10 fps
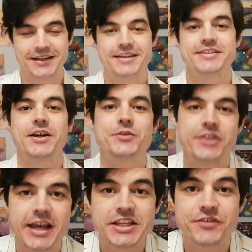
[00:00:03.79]
So,
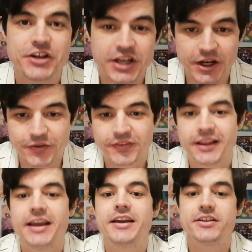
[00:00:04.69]
today's video
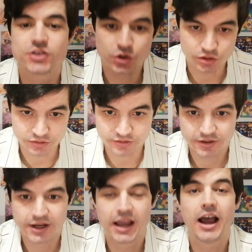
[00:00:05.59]
is called
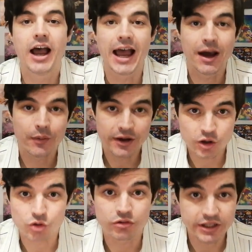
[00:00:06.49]
How I
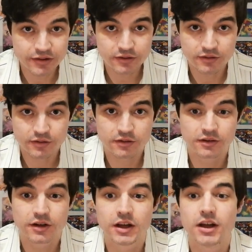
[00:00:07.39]
Got Rid
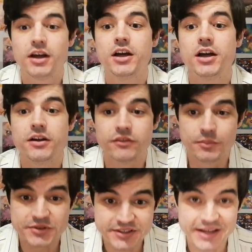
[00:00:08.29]
of
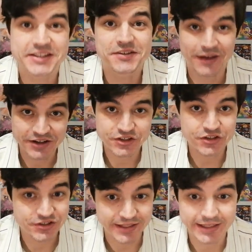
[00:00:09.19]
Obsessive
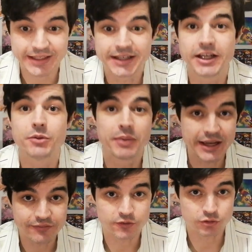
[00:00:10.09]
Anxious Thinking and
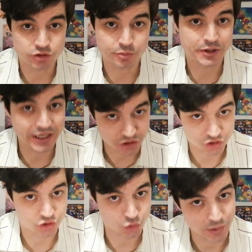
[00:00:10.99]
Painful
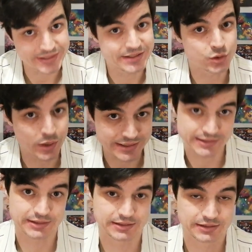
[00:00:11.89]
Rumination 2020.